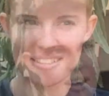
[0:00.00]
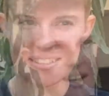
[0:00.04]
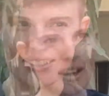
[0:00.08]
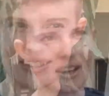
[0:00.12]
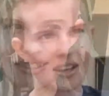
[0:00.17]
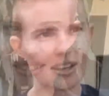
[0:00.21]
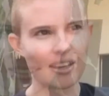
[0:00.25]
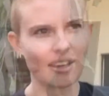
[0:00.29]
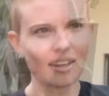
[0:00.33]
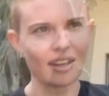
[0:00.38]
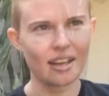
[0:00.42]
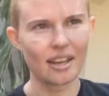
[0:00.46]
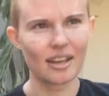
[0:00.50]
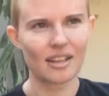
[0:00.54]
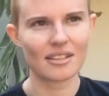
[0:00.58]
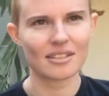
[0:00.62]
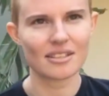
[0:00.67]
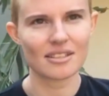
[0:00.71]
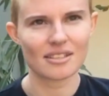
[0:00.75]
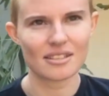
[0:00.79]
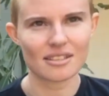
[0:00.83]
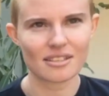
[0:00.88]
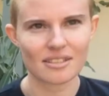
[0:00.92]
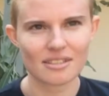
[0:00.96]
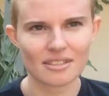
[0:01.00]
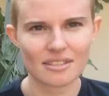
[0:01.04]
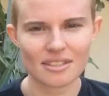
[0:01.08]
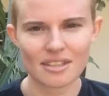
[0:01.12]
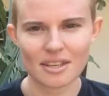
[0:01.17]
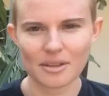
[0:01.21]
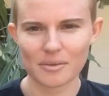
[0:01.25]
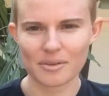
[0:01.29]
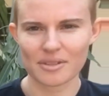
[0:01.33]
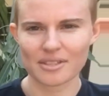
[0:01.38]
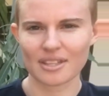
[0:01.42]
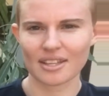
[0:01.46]
I guess
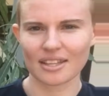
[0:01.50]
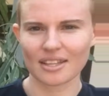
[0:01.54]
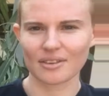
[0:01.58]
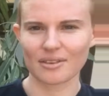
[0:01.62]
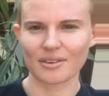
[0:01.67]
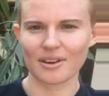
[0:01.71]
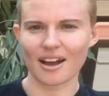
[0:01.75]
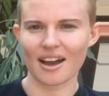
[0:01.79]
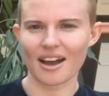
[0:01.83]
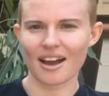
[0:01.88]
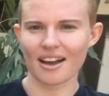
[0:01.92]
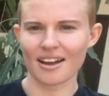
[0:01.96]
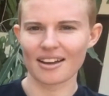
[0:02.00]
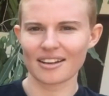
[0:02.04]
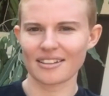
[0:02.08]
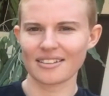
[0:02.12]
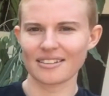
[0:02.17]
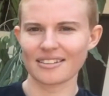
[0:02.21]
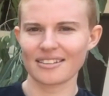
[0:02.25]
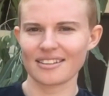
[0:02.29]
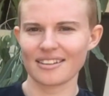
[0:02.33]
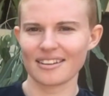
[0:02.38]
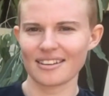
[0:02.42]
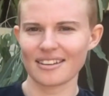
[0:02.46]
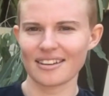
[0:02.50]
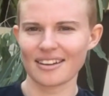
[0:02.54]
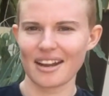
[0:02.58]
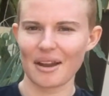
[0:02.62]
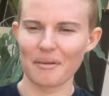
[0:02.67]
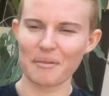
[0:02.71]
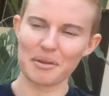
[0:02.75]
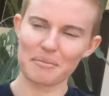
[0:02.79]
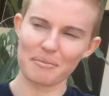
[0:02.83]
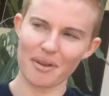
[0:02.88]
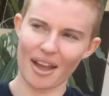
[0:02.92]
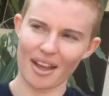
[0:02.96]
it was a little hard
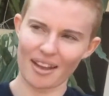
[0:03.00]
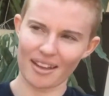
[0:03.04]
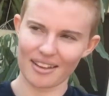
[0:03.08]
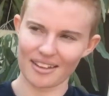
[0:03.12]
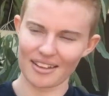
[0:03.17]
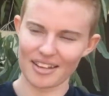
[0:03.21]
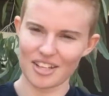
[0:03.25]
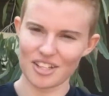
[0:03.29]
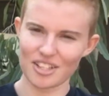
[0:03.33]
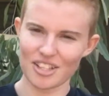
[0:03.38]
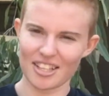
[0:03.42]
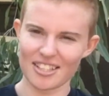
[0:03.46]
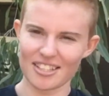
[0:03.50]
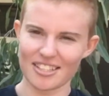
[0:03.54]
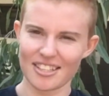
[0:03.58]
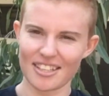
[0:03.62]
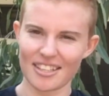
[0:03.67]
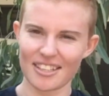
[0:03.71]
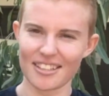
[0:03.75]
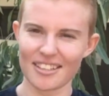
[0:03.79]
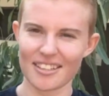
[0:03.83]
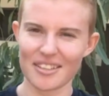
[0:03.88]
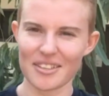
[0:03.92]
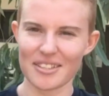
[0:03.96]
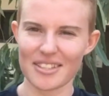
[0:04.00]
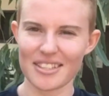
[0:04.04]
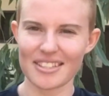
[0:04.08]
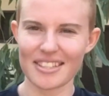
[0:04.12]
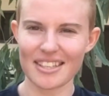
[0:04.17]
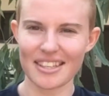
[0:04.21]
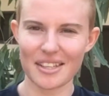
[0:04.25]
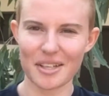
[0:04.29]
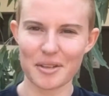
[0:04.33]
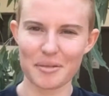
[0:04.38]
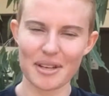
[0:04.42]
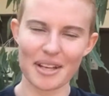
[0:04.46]
coming back and adjusting because it's
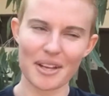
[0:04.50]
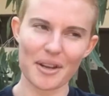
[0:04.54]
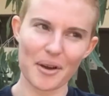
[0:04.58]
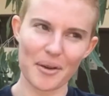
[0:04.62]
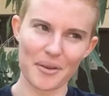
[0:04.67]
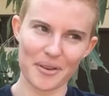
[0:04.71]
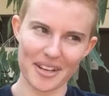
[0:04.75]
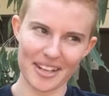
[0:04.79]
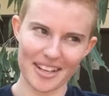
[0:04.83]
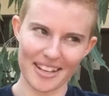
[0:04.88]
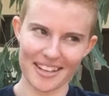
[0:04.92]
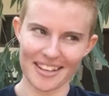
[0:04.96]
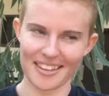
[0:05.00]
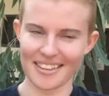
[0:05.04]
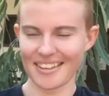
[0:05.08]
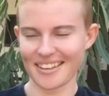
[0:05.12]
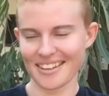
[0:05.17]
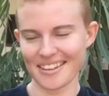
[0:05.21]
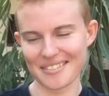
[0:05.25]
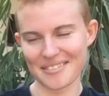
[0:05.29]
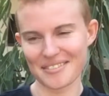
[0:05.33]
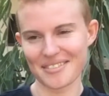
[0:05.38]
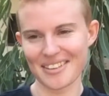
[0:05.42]
a little bit colder here than in